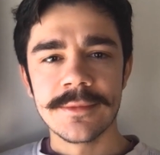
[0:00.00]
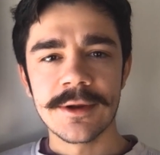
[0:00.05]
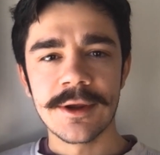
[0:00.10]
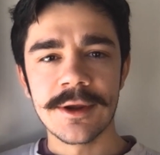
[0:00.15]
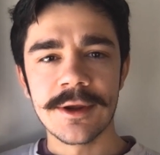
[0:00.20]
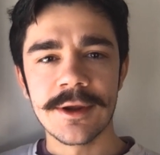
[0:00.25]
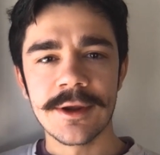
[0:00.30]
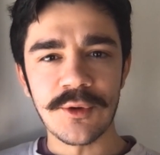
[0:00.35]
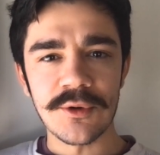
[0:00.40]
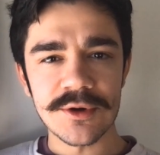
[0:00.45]

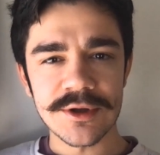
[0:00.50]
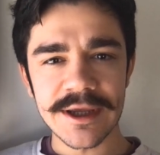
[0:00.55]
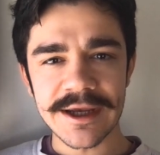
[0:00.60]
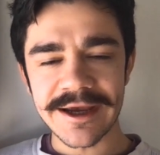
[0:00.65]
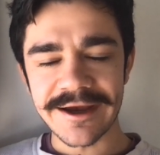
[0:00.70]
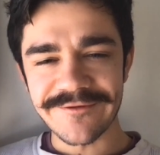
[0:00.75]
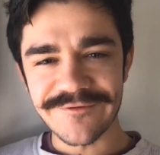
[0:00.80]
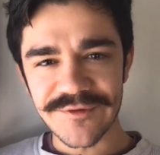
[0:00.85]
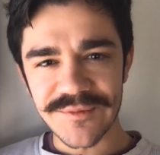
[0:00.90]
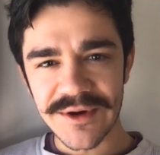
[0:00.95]
Good morning,
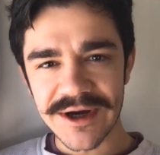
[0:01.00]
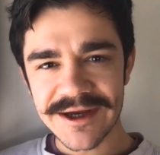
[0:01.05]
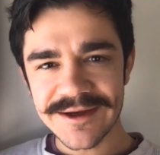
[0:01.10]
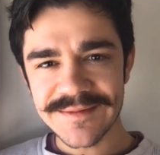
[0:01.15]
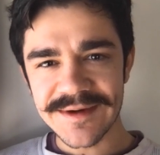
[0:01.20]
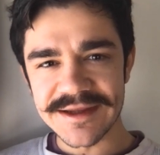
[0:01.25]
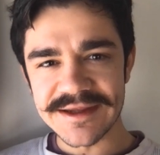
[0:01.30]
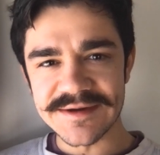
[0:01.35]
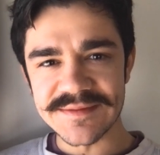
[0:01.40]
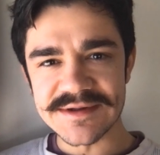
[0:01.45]
everybody.
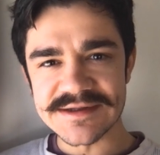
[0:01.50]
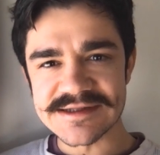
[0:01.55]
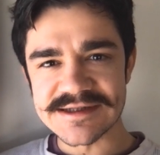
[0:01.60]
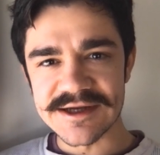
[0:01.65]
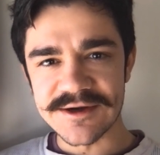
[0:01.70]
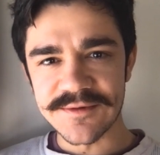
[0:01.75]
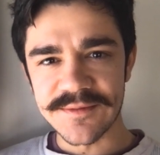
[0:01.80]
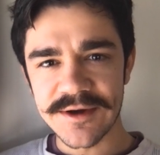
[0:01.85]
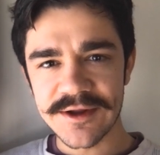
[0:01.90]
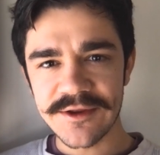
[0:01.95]
My name is
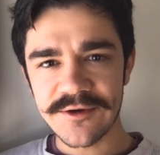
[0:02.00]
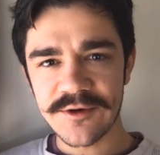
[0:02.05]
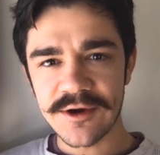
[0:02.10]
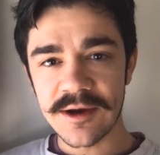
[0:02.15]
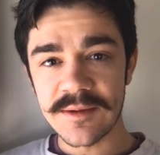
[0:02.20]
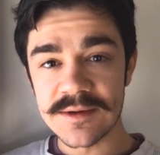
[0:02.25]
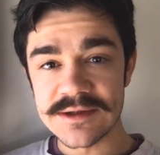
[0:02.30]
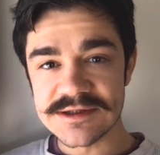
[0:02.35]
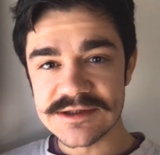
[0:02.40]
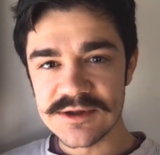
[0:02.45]
Daniel Pello,
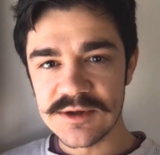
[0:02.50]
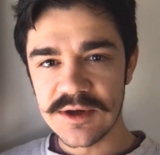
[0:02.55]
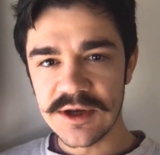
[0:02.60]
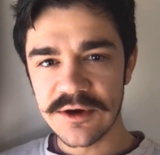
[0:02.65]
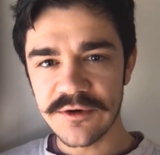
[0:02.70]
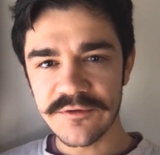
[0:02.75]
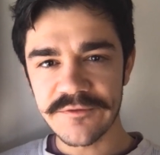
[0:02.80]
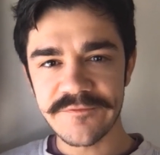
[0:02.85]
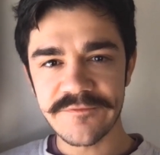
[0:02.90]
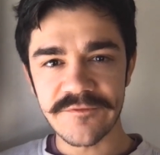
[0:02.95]
coming to you
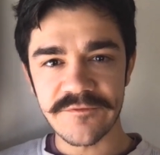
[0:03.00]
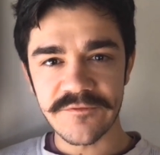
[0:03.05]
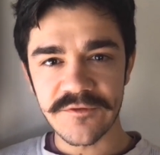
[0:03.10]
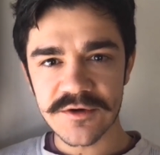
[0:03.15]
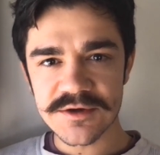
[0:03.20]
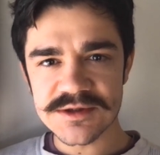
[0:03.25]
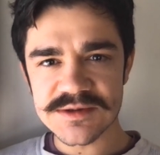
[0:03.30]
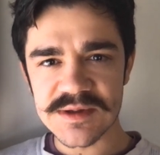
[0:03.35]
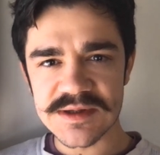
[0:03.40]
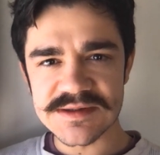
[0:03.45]
here from
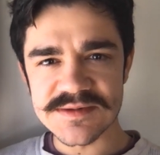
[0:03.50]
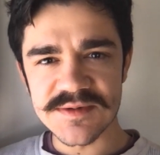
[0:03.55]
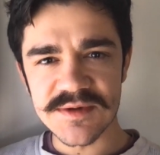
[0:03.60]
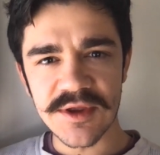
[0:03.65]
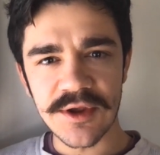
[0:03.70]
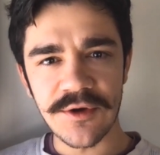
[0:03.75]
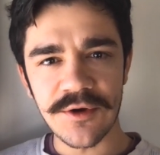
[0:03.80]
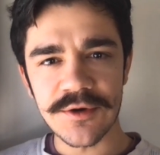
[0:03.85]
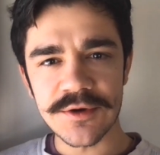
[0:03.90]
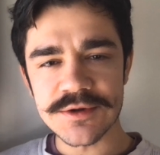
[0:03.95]
First
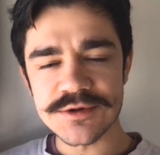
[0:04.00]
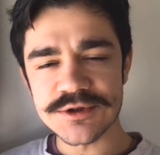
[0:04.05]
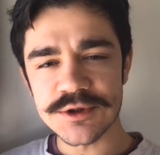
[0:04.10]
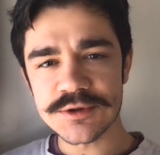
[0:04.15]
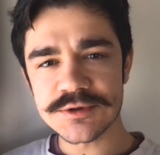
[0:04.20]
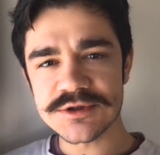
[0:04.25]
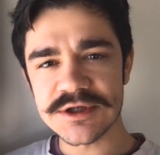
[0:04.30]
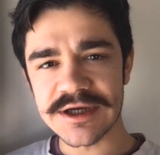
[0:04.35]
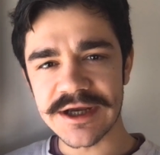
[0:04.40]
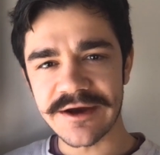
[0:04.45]
Presbyterian
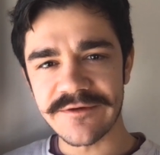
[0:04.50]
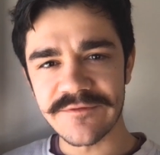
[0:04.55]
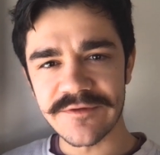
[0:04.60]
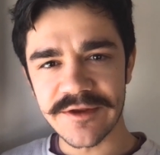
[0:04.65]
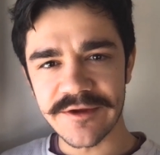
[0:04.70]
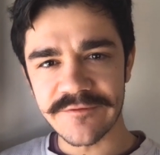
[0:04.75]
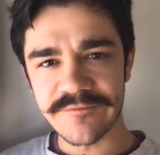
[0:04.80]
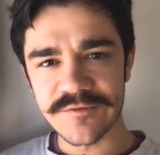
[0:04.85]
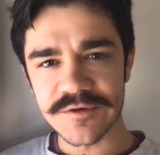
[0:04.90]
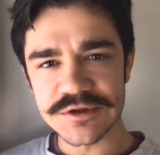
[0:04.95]
Church in
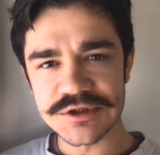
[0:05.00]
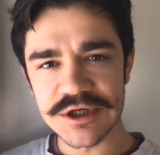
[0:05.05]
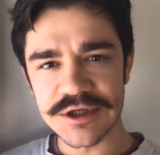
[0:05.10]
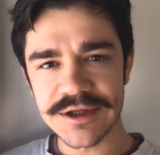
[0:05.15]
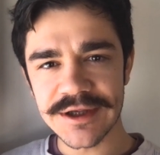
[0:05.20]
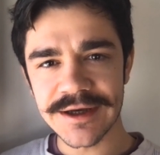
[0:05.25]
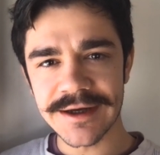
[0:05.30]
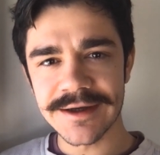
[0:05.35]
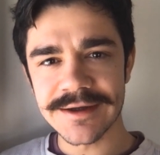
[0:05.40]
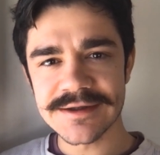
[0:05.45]
Covington,
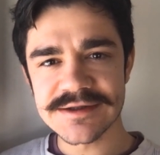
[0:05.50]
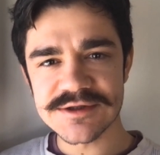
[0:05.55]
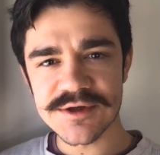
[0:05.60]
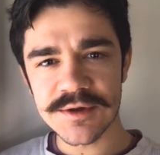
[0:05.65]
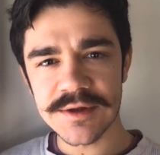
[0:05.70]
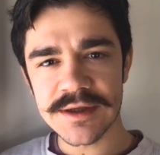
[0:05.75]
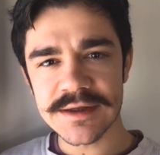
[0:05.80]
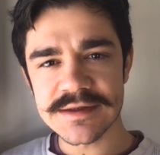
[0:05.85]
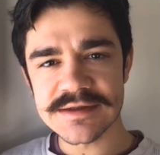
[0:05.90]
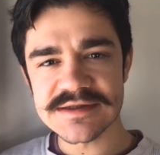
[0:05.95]
Virginia.
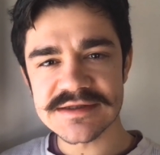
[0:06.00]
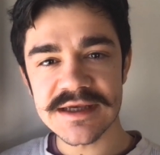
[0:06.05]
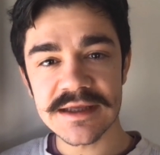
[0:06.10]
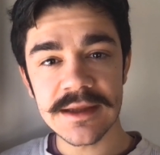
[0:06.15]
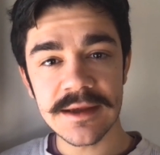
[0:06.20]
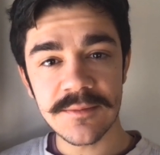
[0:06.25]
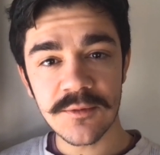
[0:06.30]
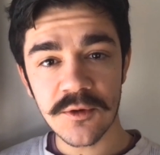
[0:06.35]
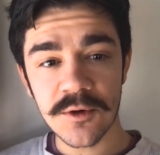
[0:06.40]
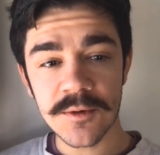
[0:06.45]
Starting out this
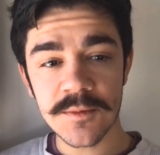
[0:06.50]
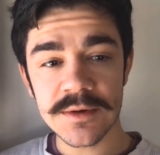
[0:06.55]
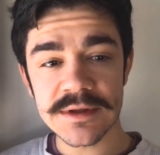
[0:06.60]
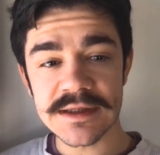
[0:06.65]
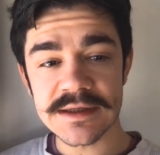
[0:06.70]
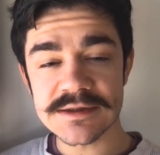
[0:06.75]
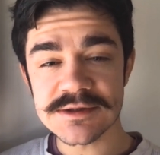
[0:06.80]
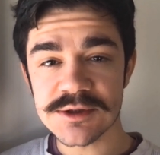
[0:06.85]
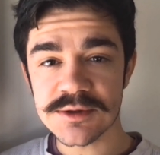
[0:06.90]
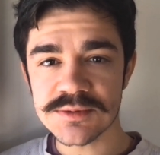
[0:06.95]
Sunday morning with
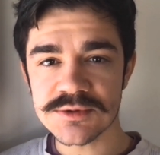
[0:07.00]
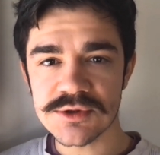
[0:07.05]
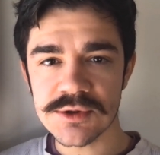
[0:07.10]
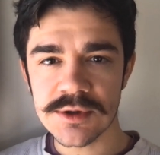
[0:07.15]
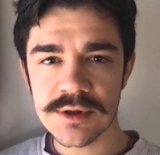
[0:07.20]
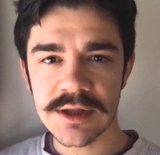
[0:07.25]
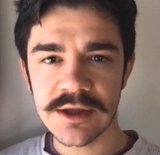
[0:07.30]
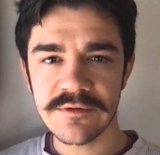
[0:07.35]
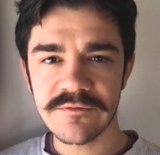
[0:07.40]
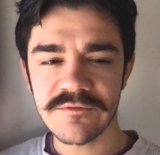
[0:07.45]
a scripture
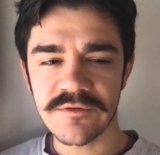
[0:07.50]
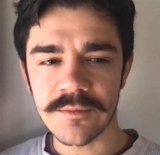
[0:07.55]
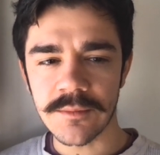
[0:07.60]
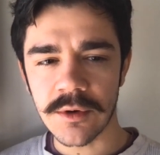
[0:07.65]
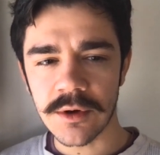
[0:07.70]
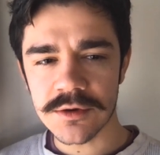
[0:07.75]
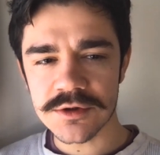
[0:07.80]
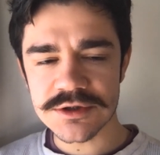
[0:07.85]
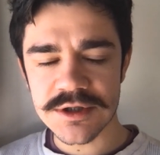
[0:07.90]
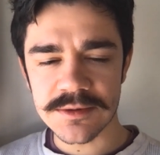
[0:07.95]
reading from
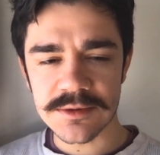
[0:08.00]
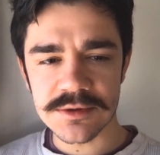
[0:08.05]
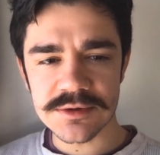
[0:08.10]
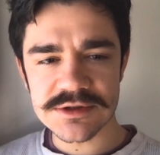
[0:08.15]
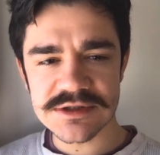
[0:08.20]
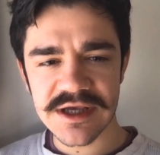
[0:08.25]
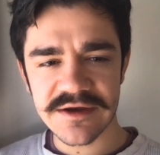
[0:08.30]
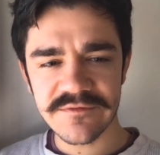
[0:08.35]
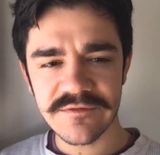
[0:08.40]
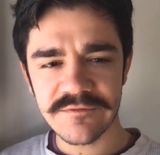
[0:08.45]
Mark chapter
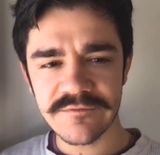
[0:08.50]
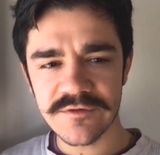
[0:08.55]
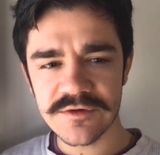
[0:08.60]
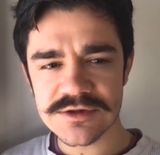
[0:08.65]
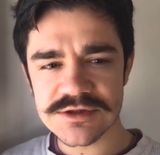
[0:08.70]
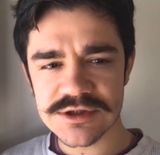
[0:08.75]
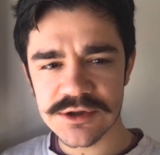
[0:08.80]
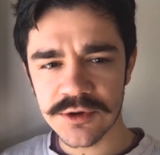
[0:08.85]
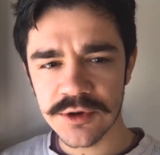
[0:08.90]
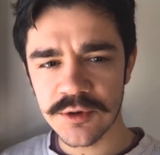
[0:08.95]
7,
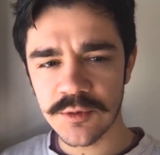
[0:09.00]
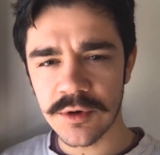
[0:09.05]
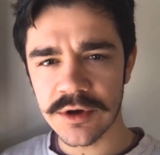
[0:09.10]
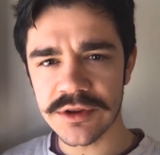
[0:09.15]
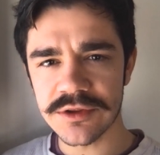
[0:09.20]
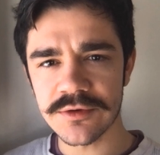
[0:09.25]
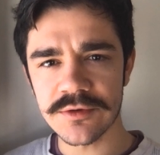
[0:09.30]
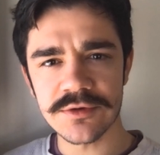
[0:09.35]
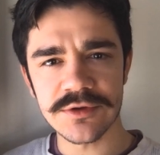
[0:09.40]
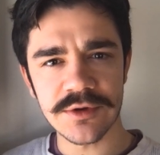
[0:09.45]
verse 31
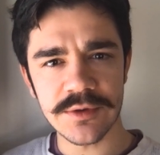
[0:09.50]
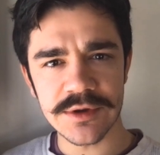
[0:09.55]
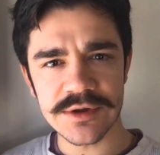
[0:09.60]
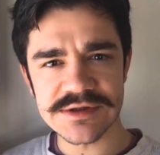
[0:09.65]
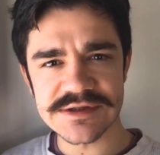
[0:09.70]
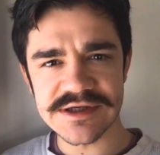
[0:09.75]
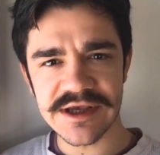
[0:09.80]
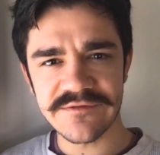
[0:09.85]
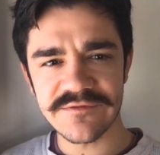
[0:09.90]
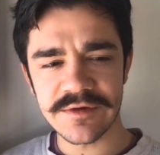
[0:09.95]
through
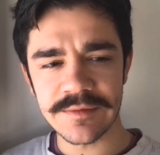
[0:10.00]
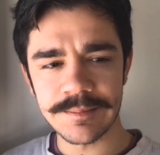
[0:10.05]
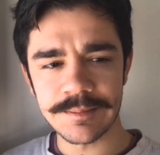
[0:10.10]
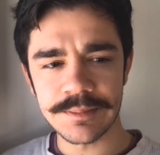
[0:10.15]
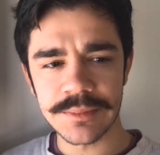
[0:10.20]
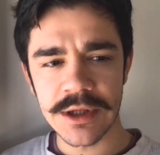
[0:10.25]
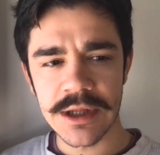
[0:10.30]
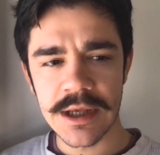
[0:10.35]
37.